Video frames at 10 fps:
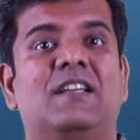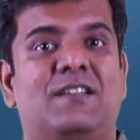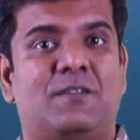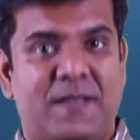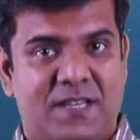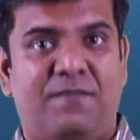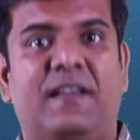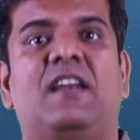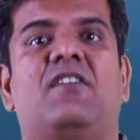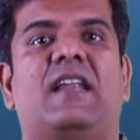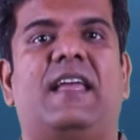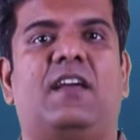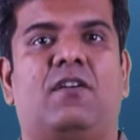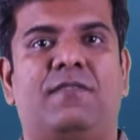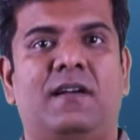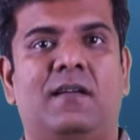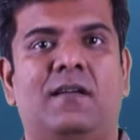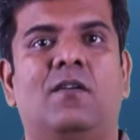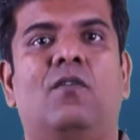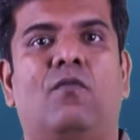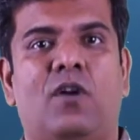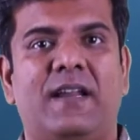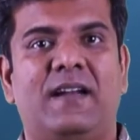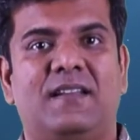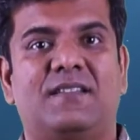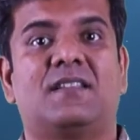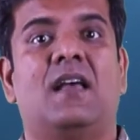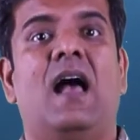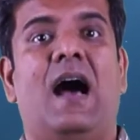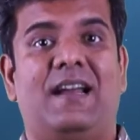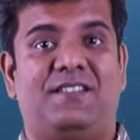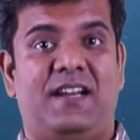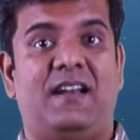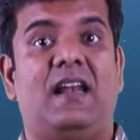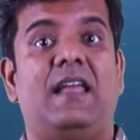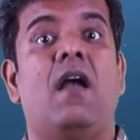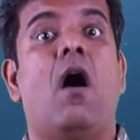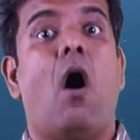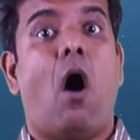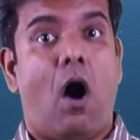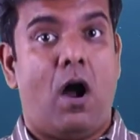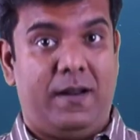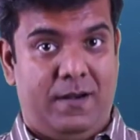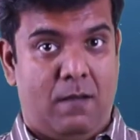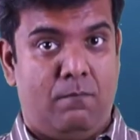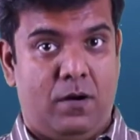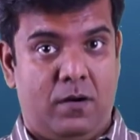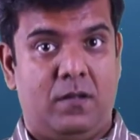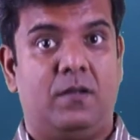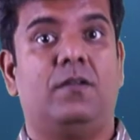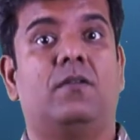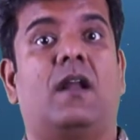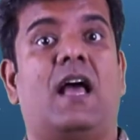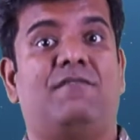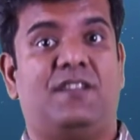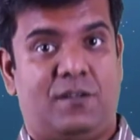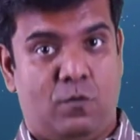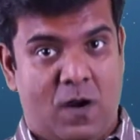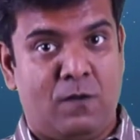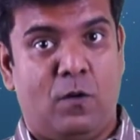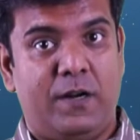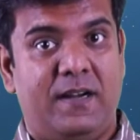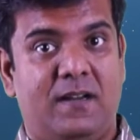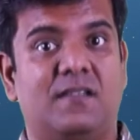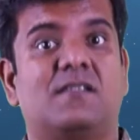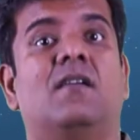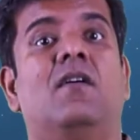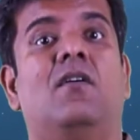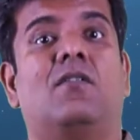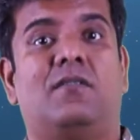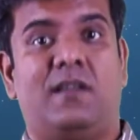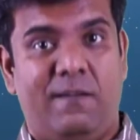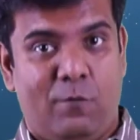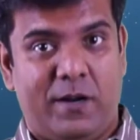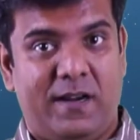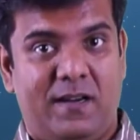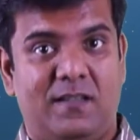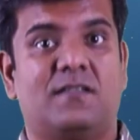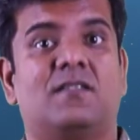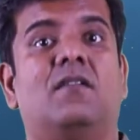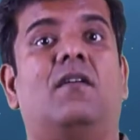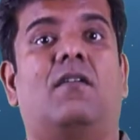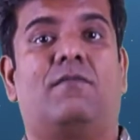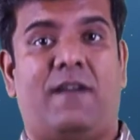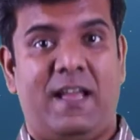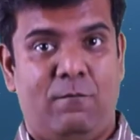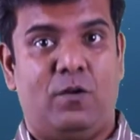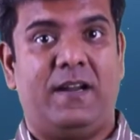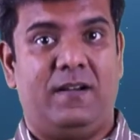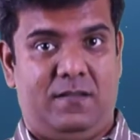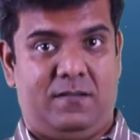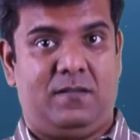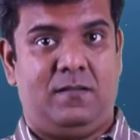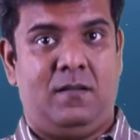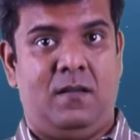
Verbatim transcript: Specifically to take care of it, voting disks are generally odd in number. You could have just one voting disk, three voting disks, or five voting disks.